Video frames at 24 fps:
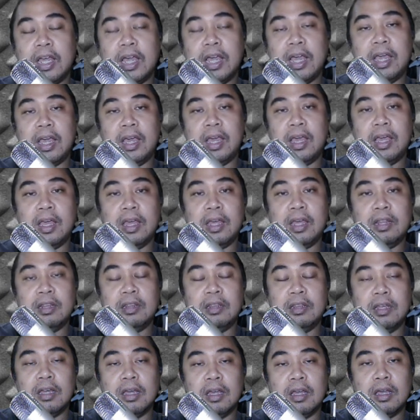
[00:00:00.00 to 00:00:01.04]

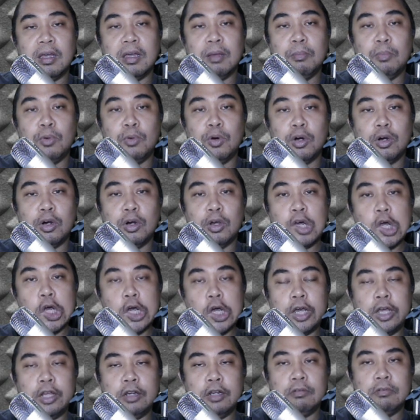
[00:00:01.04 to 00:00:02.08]
and uh, more
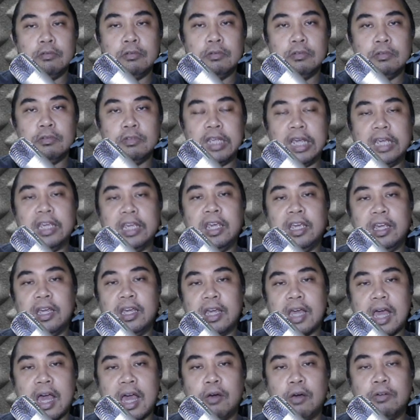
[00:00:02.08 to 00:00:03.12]
on taking
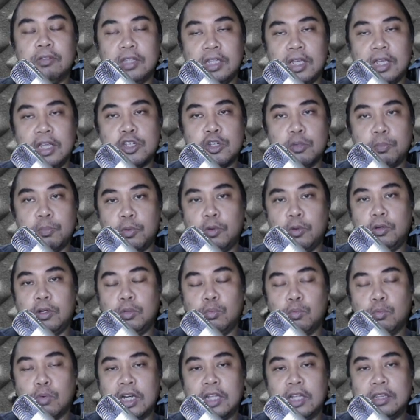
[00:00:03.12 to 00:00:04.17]
out each opponent
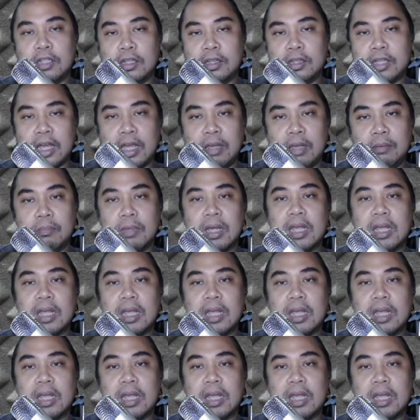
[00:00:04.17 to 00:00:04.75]
one at a time.